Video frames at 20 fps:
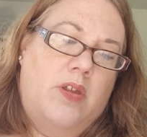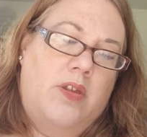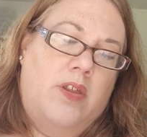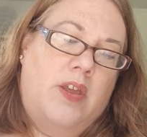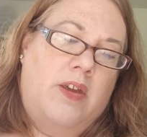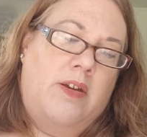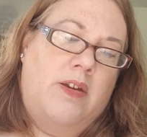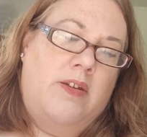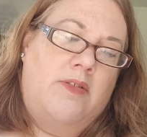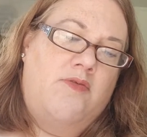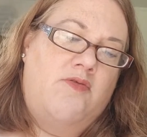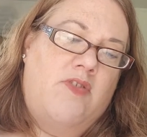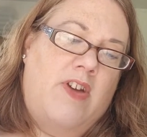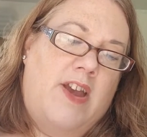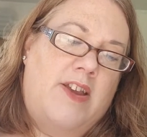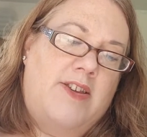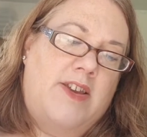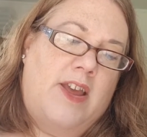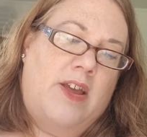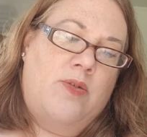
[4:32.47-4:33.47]
They're in
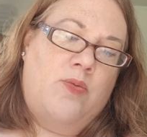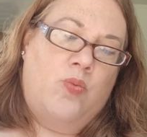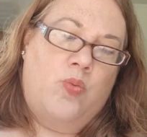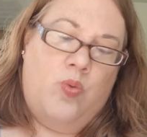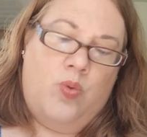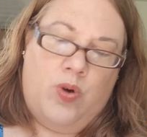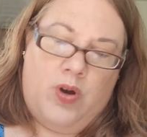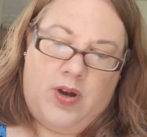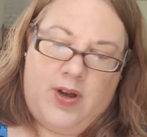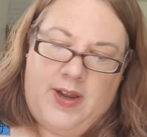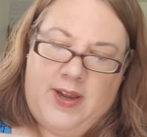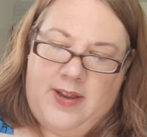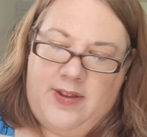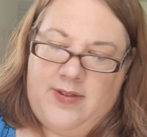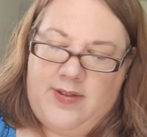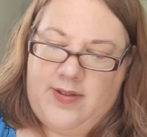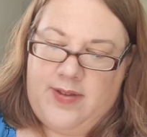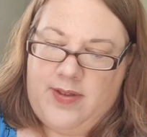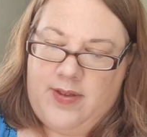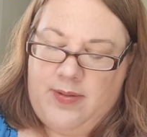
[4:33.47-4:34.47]
red and
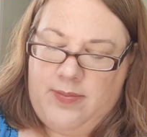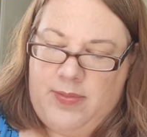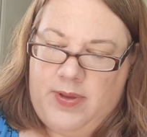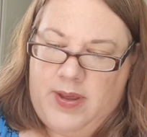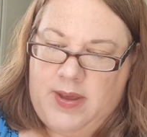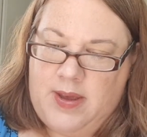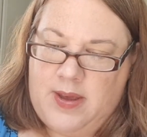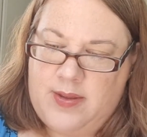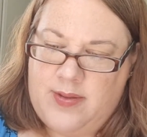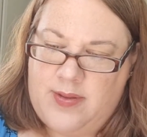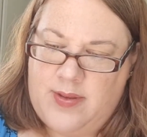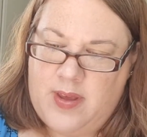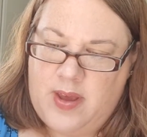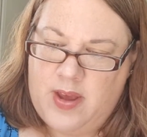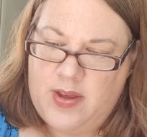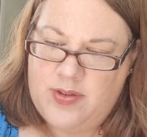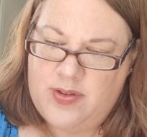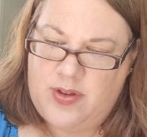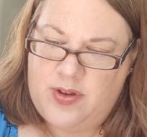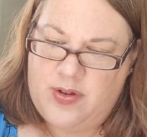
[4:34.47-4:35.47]
white. And you get,
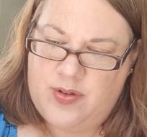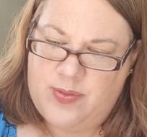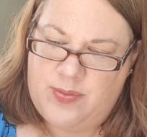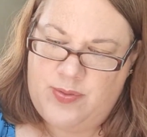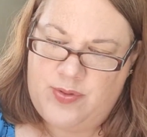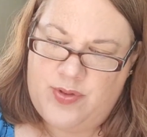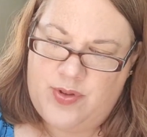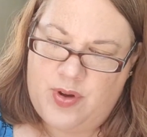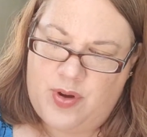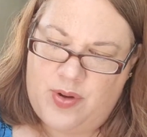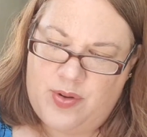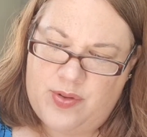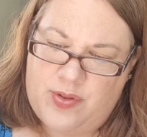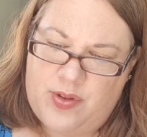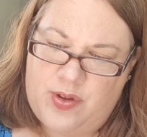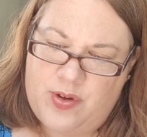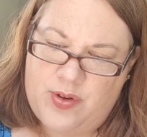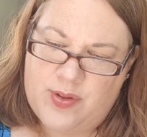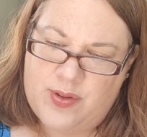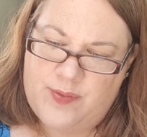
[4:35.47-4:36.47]
so you've got some dots,
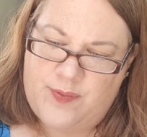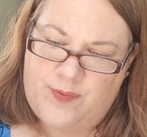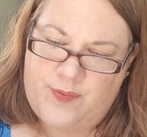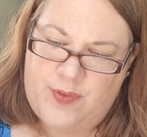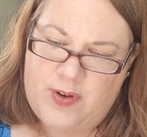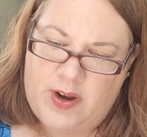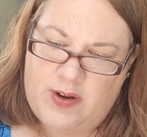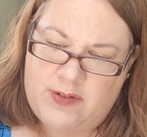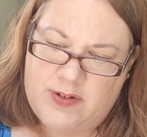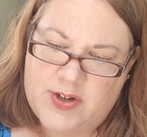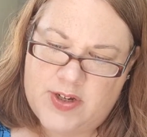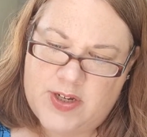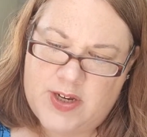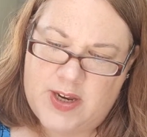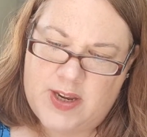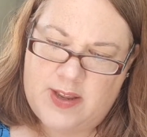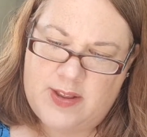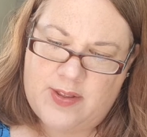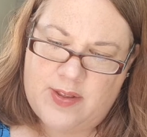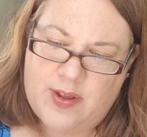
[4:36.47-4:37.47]
you've got some
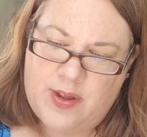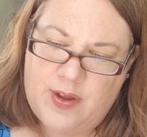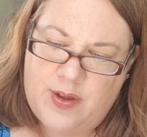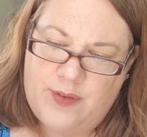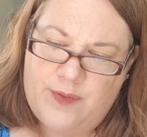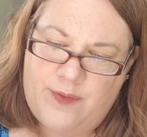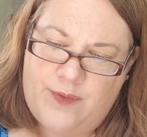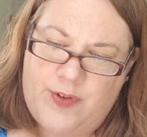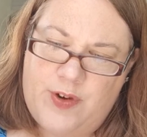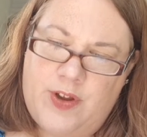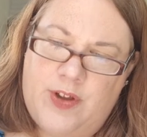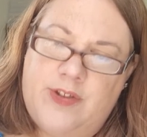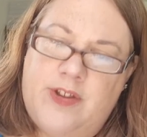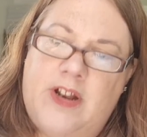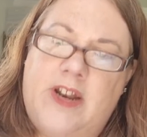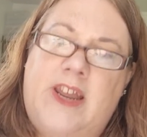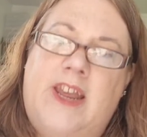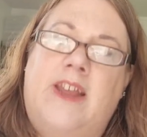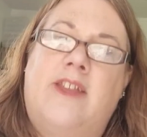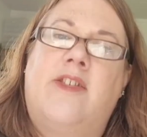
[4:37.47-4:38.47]
flourishes,
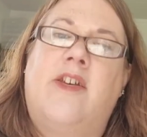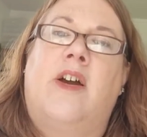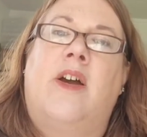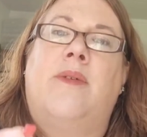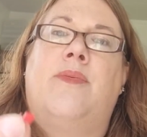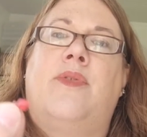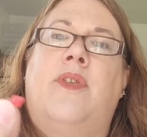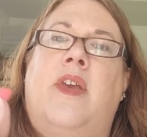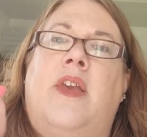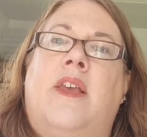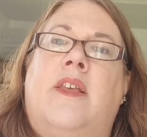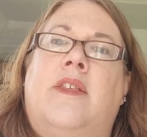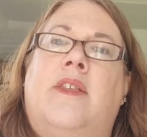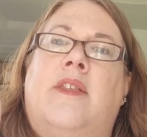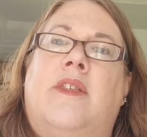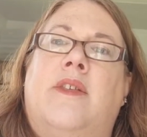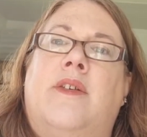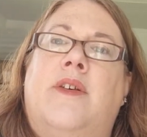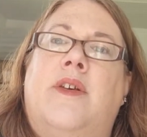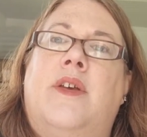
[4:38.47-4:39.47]
fleur-de-lis type
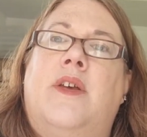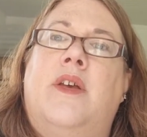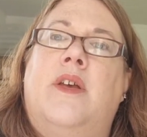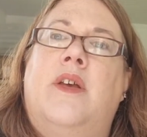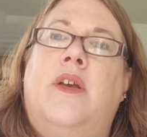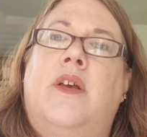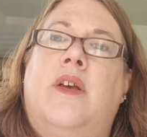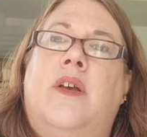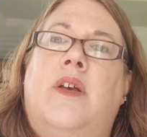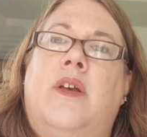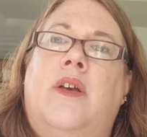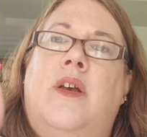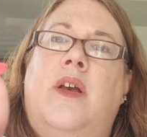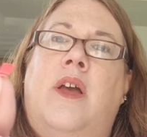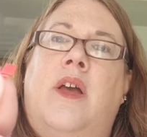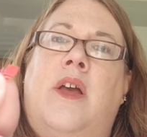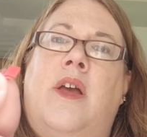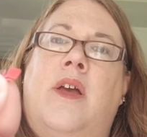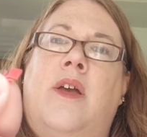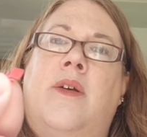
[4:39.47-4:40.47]
things.
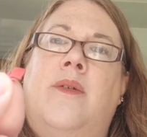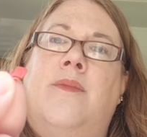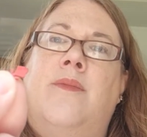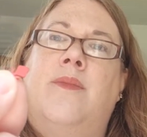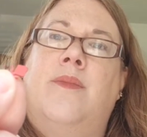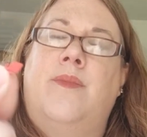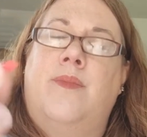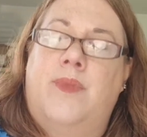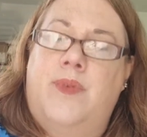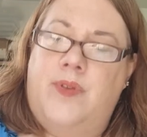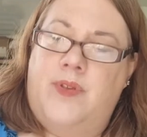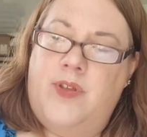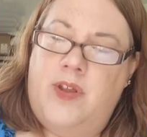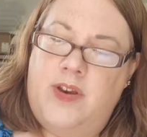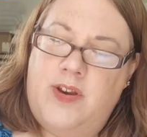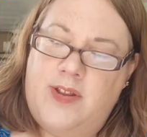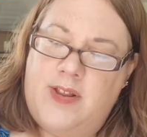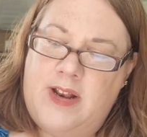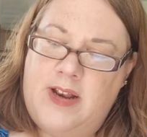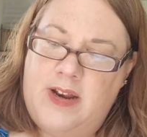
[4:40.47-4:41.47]
So
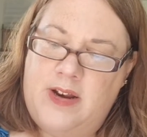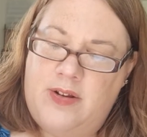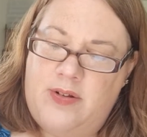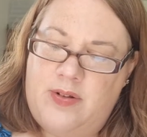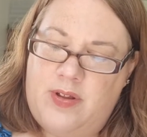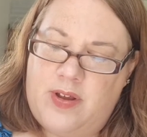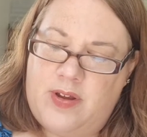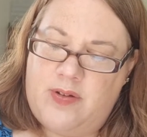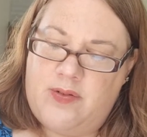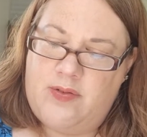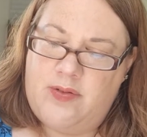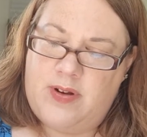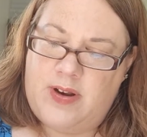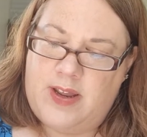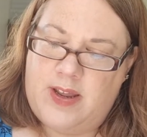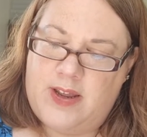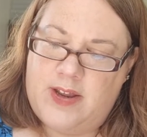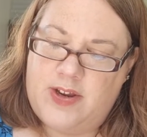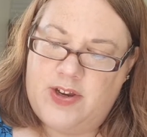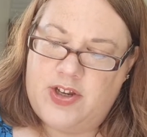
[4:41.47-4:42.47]
just little
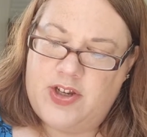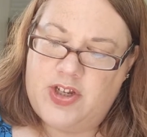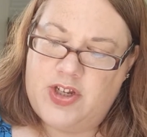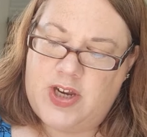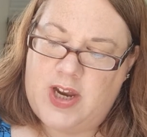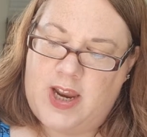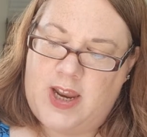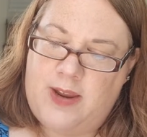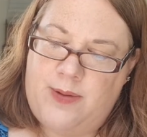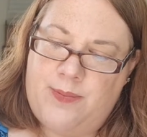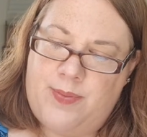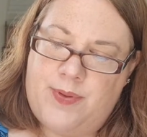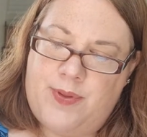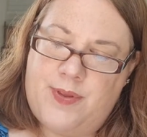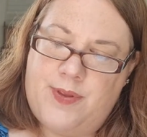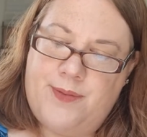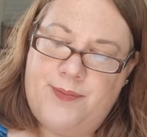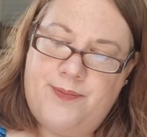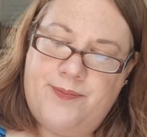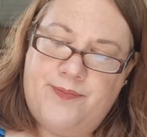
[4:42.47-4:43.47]
acrylic
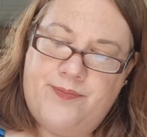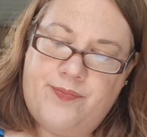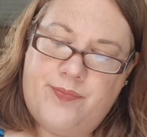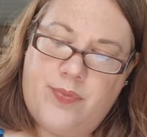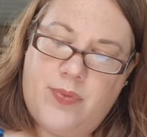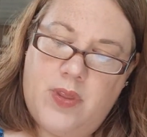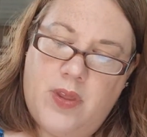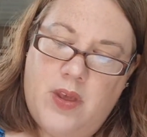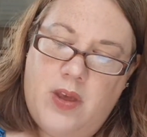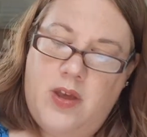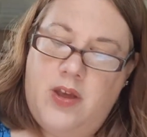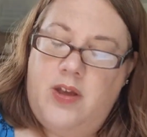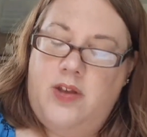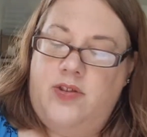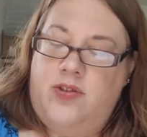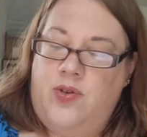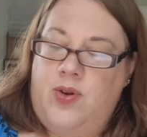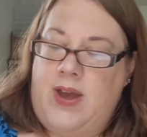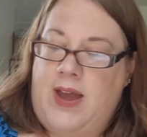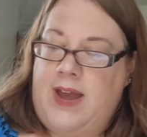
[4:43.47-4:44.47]
shapes
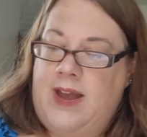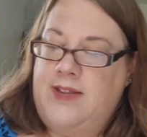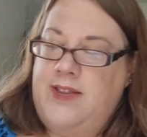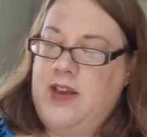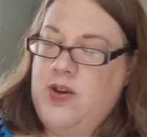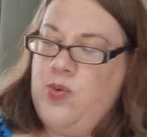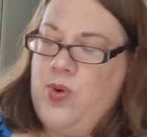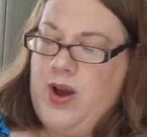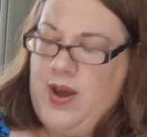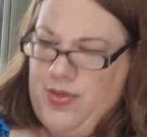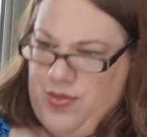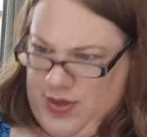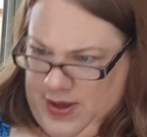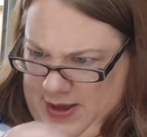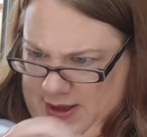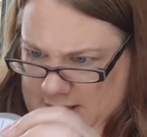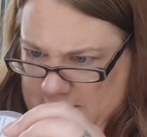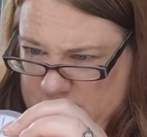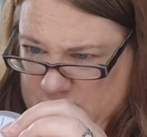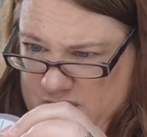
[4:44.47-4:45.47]
to add. They're quite
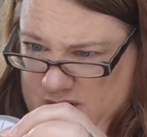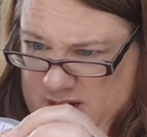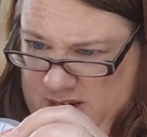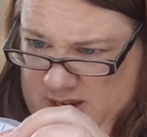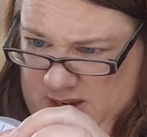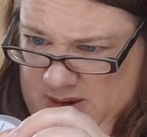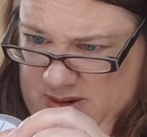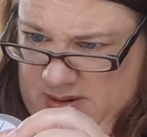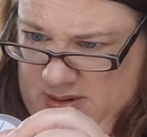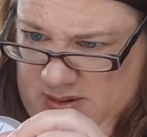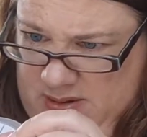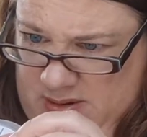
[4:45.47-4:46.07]
thick actually.